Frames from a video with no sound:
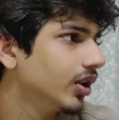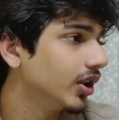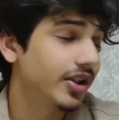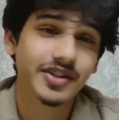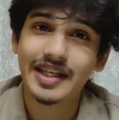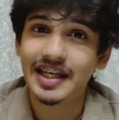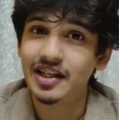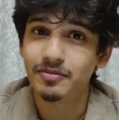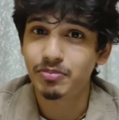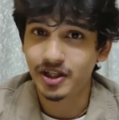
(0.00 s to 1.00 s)
a
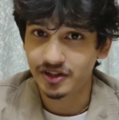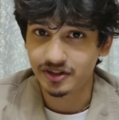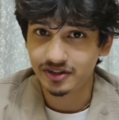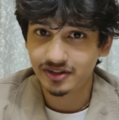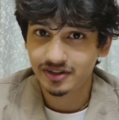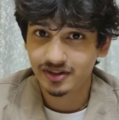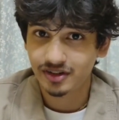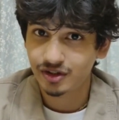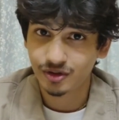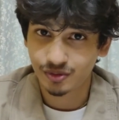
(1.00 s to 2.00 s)
scale up button
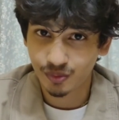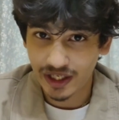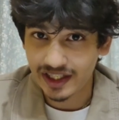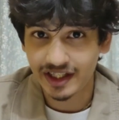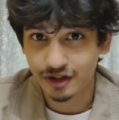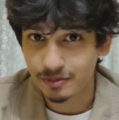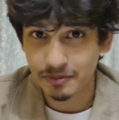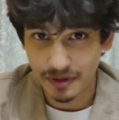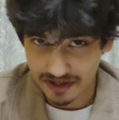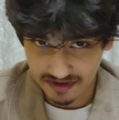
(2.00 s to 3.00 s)
waiting to be
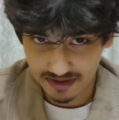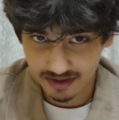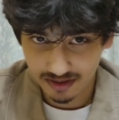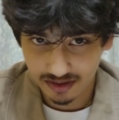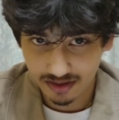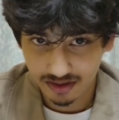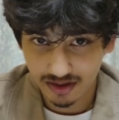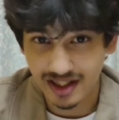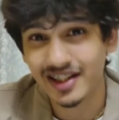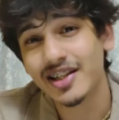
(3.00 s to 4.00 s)
pressed.
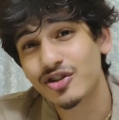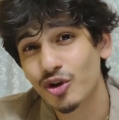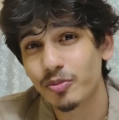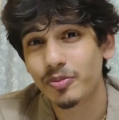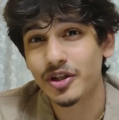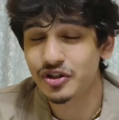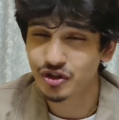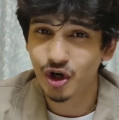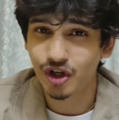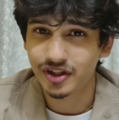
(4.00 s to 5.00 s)
And let's hope it's
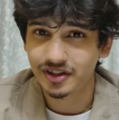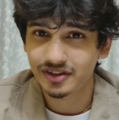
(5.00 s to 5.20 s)
not.